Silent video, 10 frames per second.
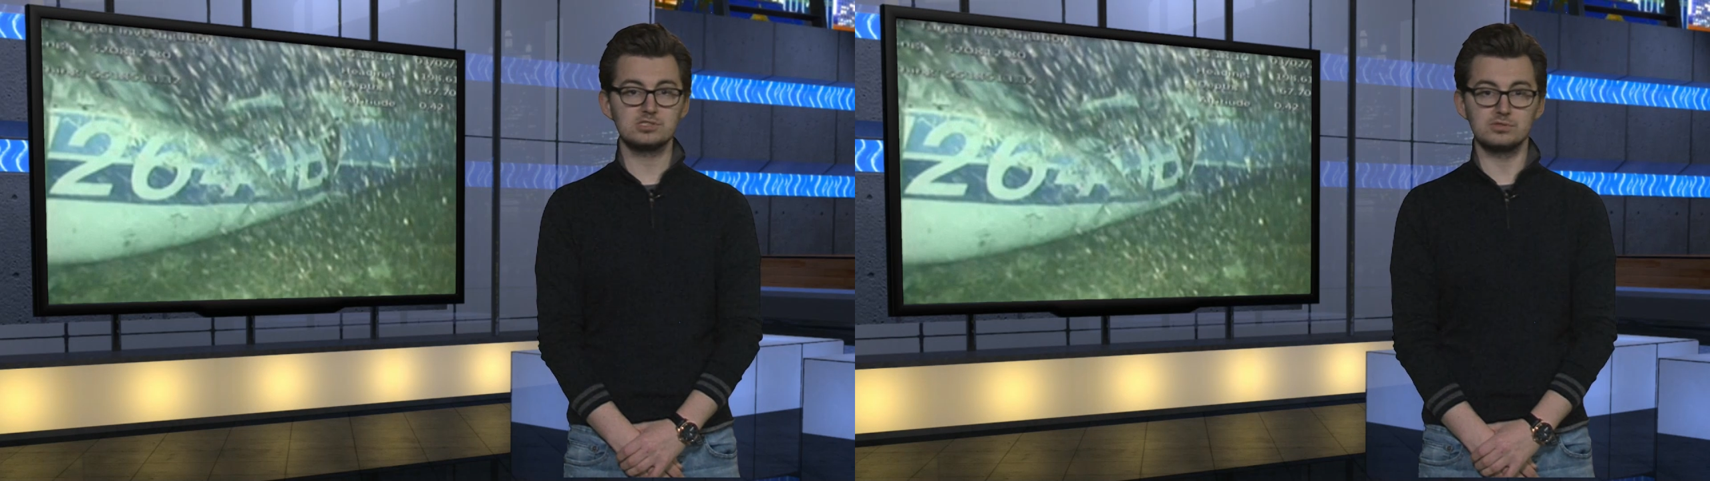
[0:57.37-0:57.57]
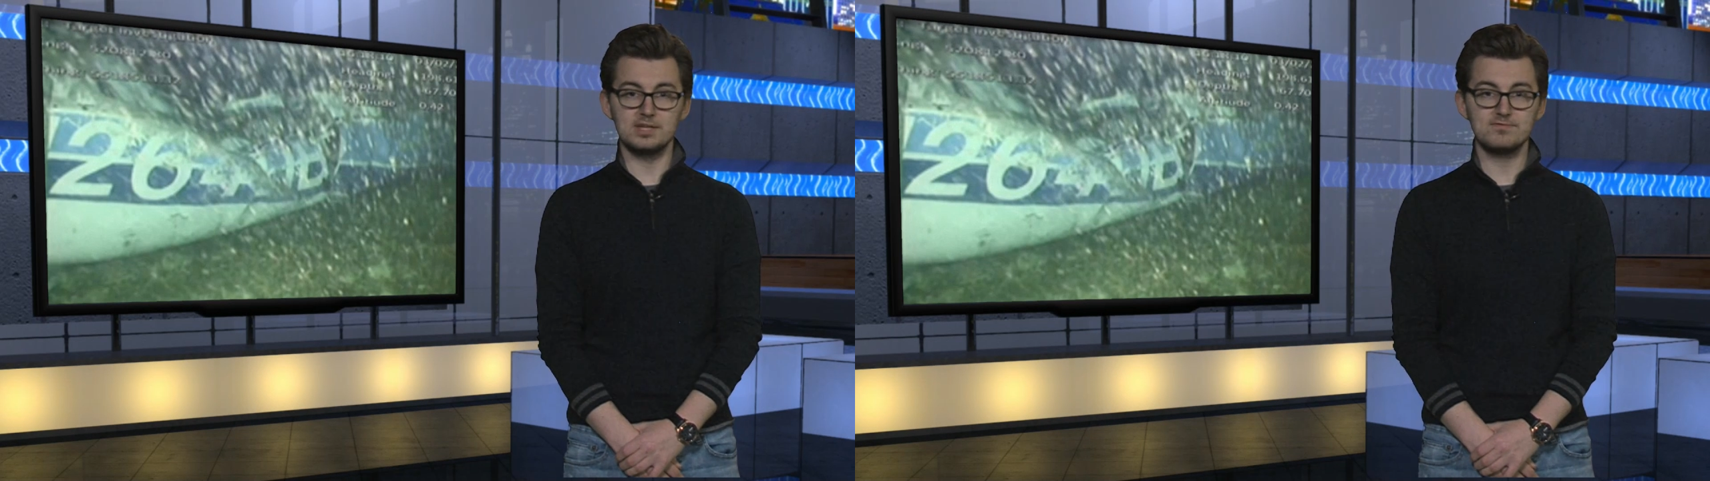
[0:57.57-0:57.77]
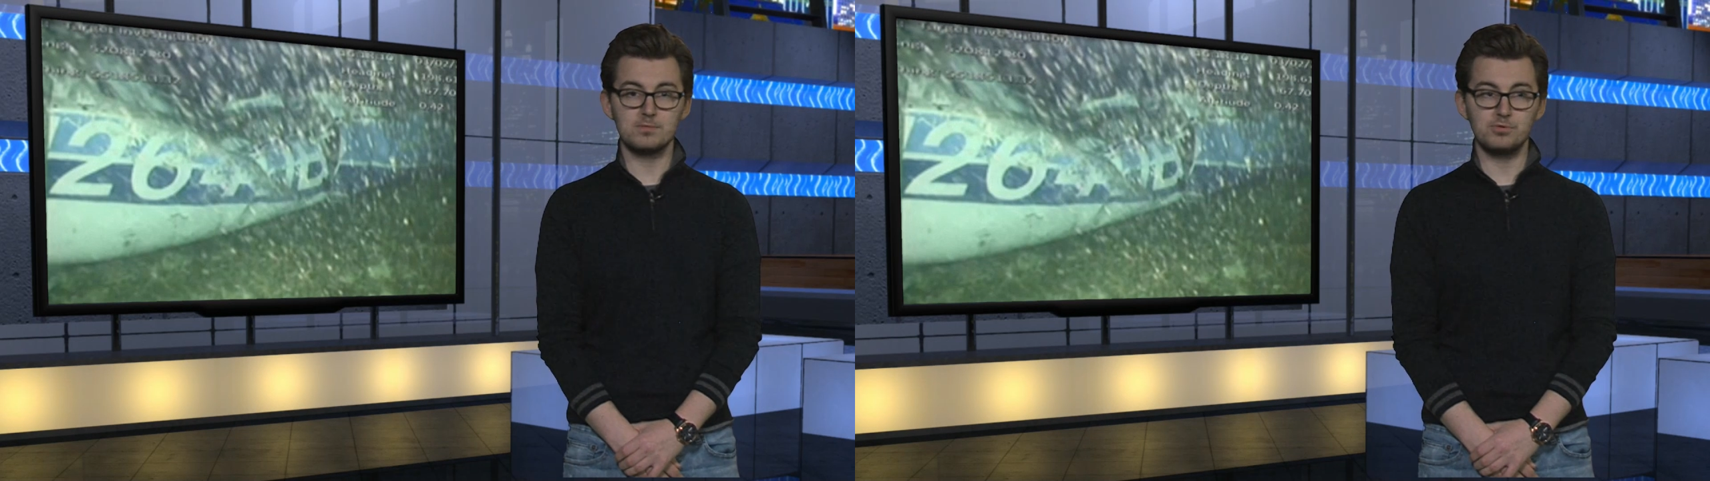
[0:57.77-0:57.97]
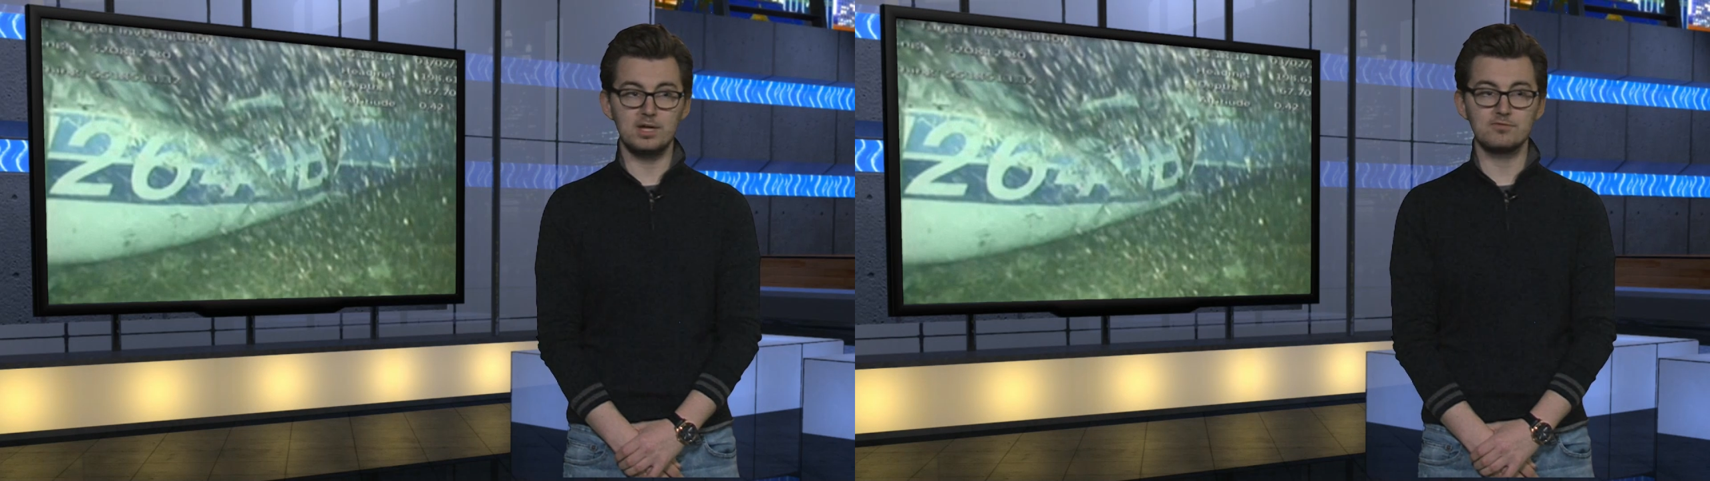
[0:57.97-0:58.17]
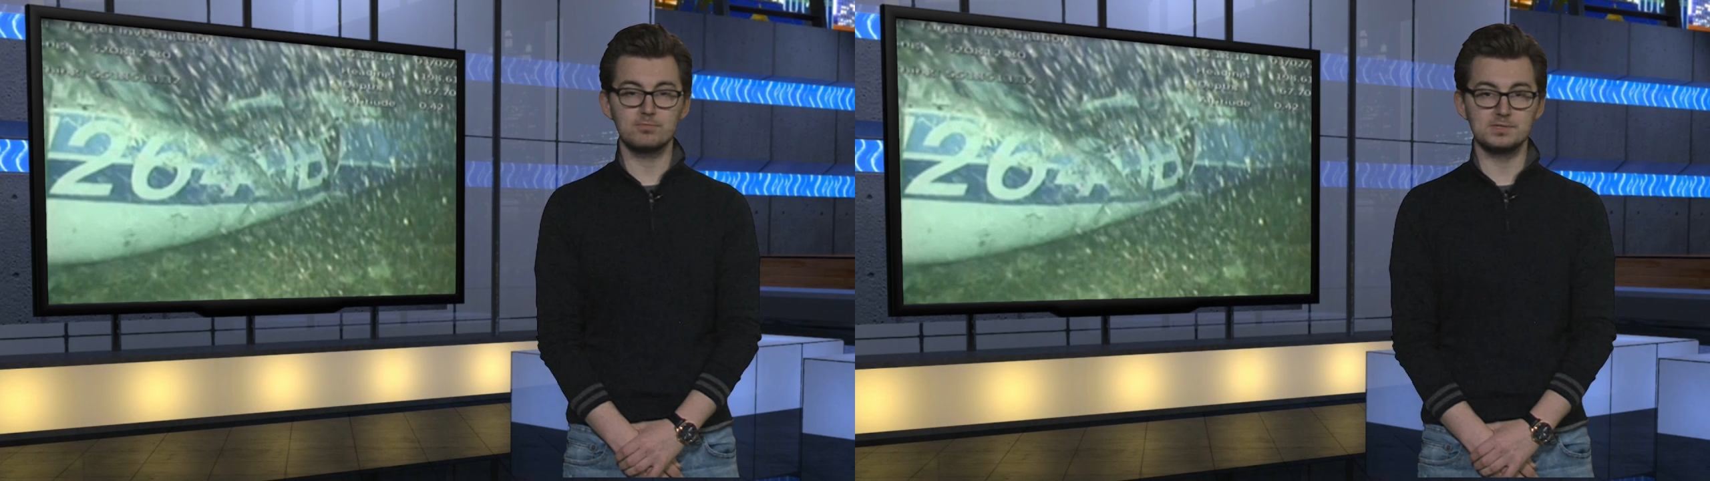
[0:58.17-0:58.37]
to lift the
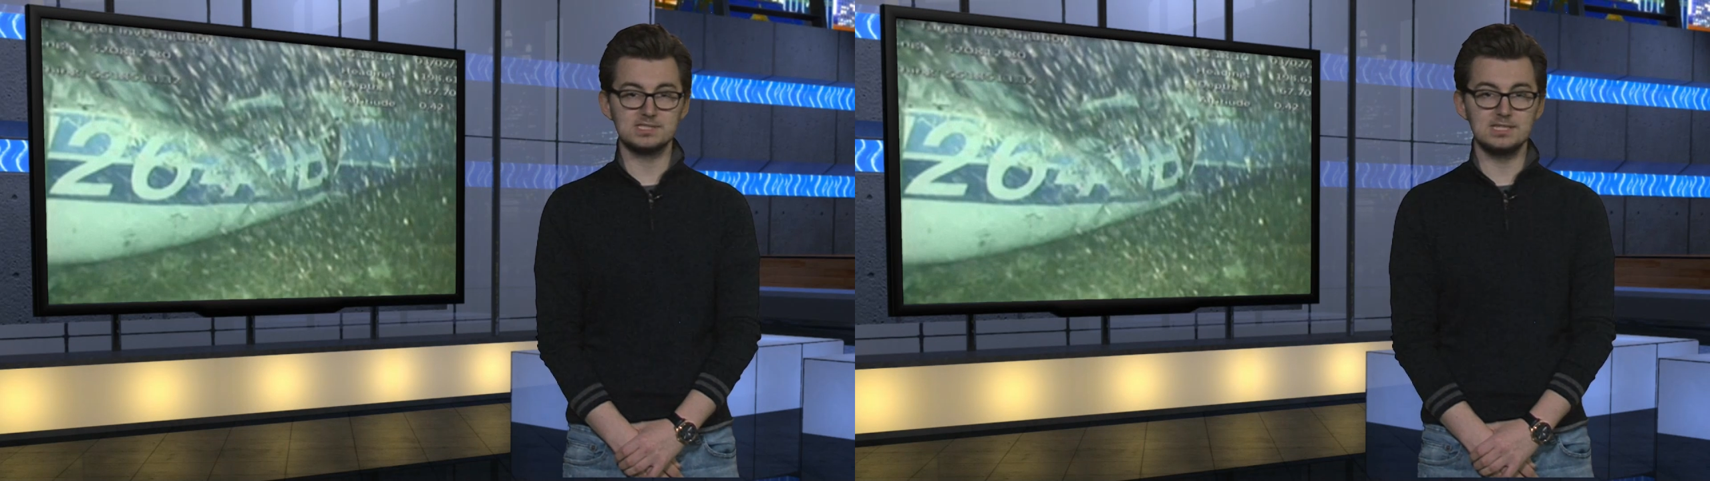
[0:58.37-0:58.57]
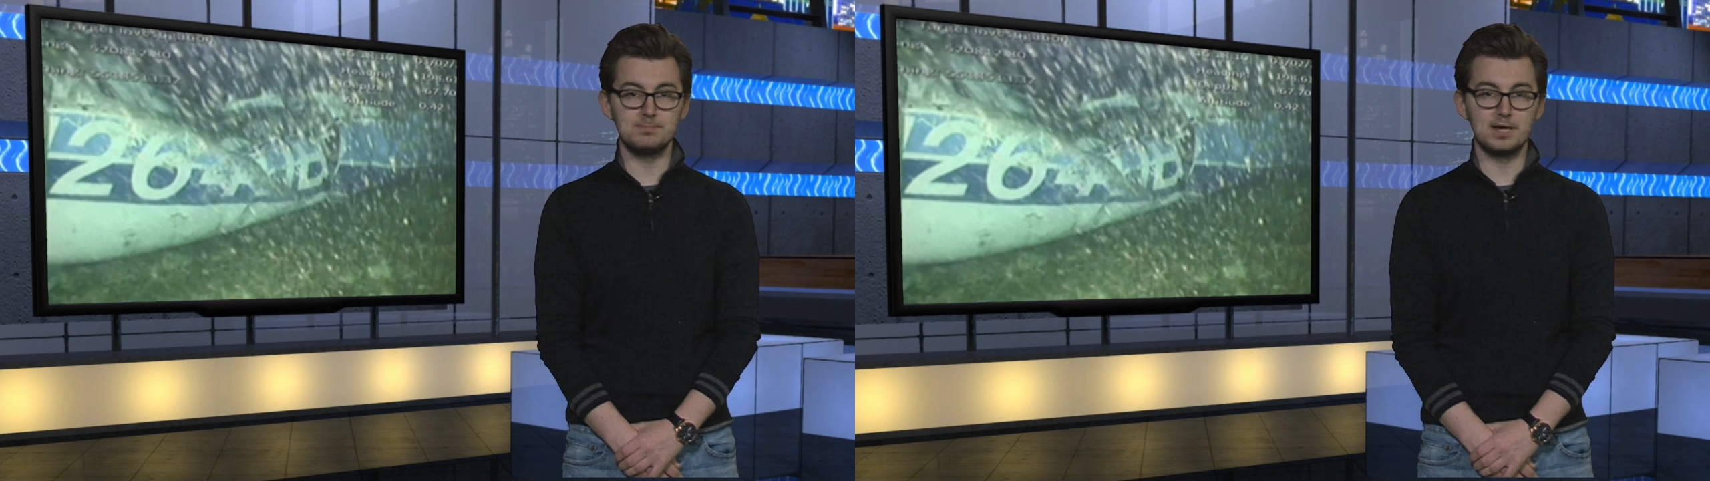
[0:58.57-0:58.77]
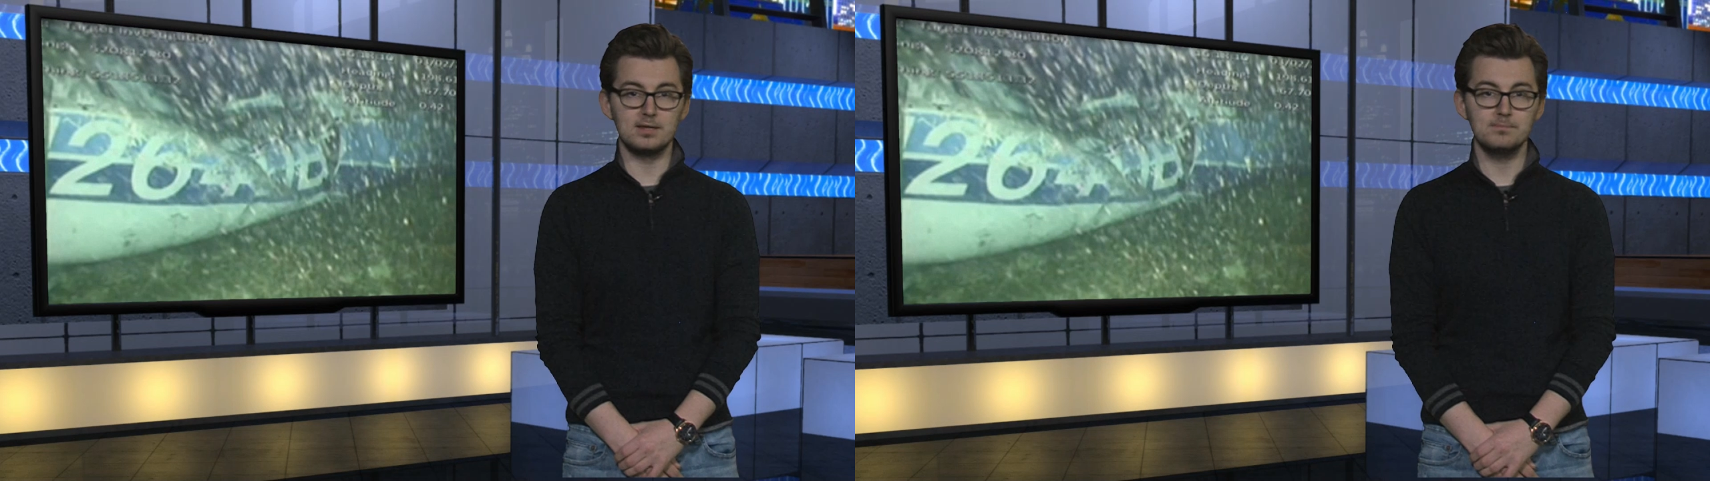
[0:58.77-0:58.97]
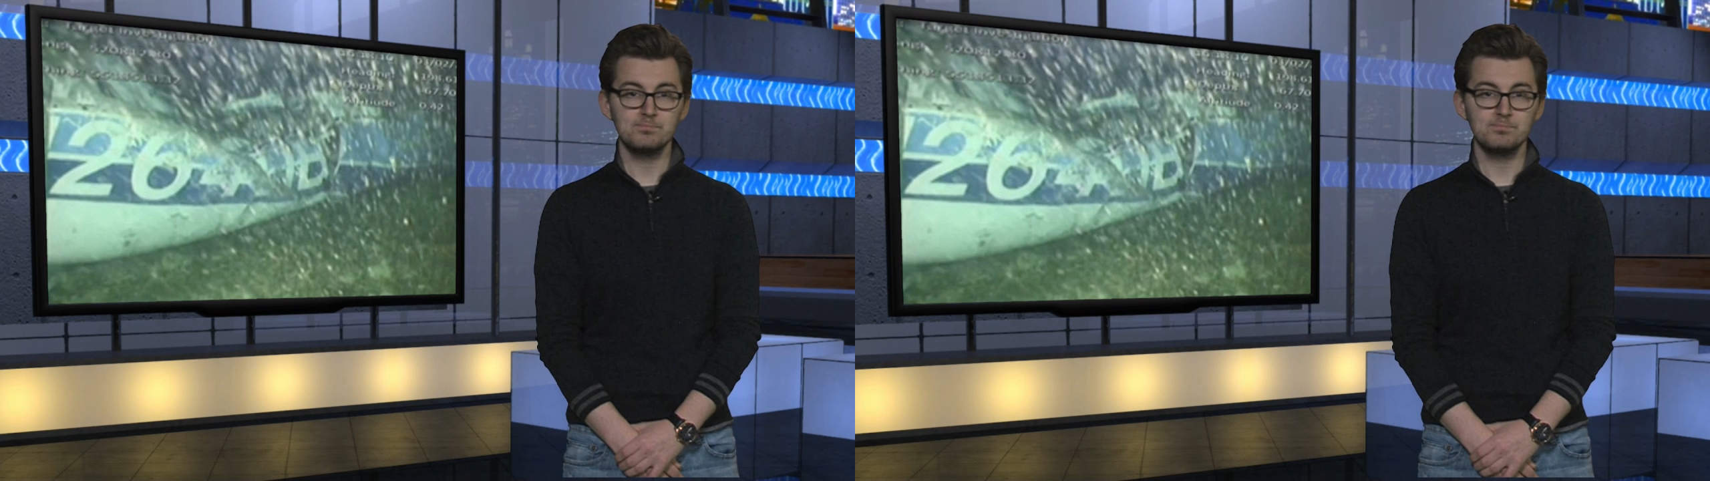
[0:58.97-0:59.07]
plane from the seabed.